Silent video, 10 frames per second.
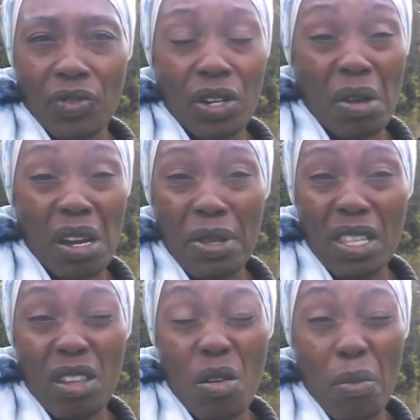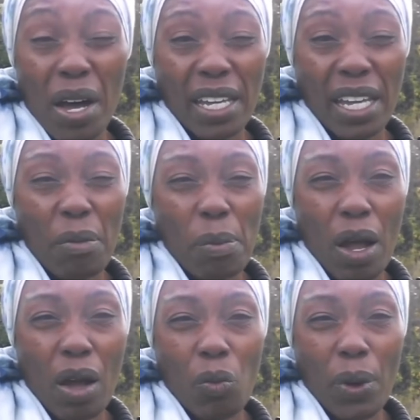It might have been in their mind. I can't remember
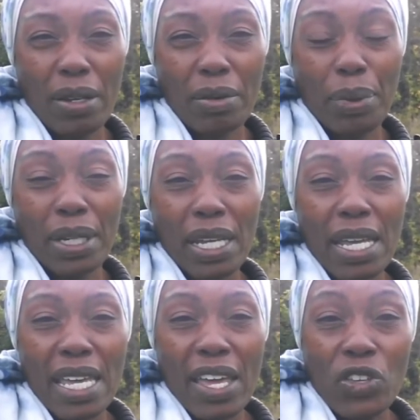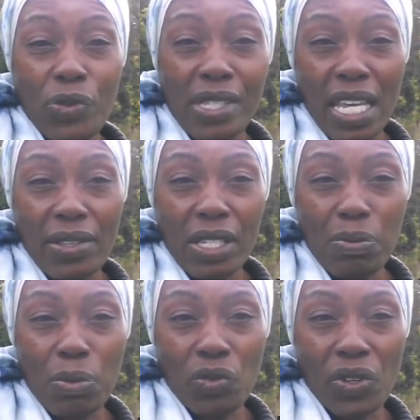how it went, but if you've seen this
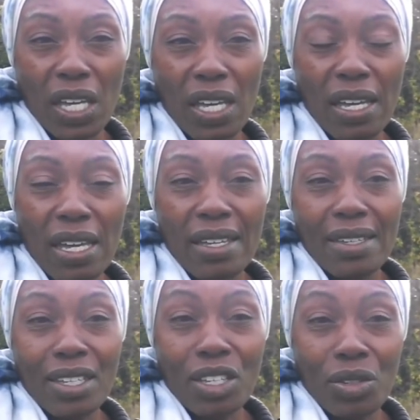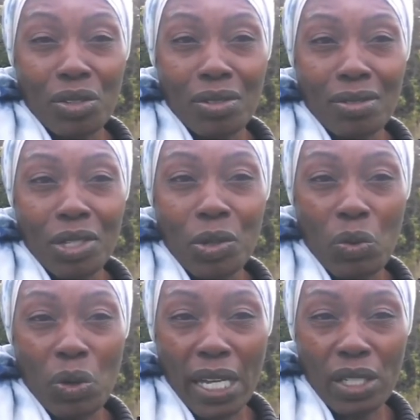movie, you can
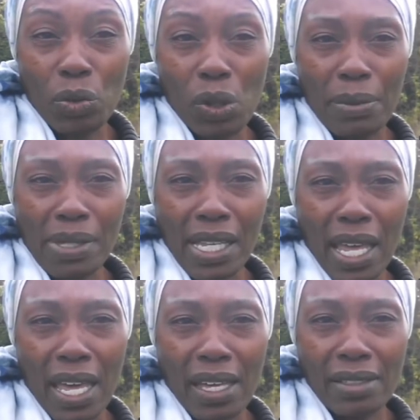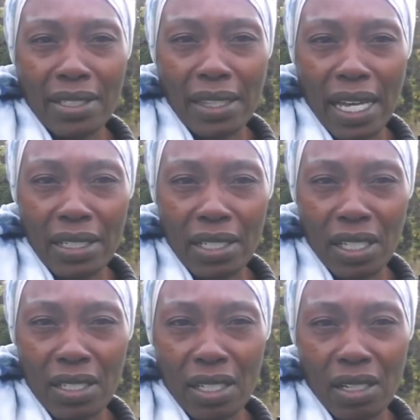relate to what I'm saying. Take that into
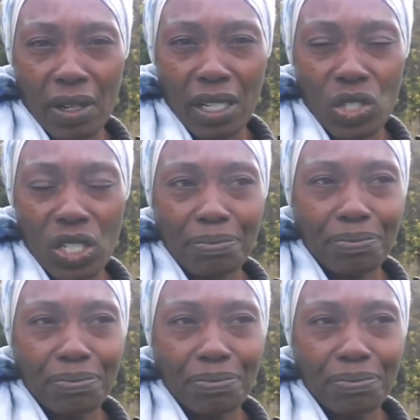consideration.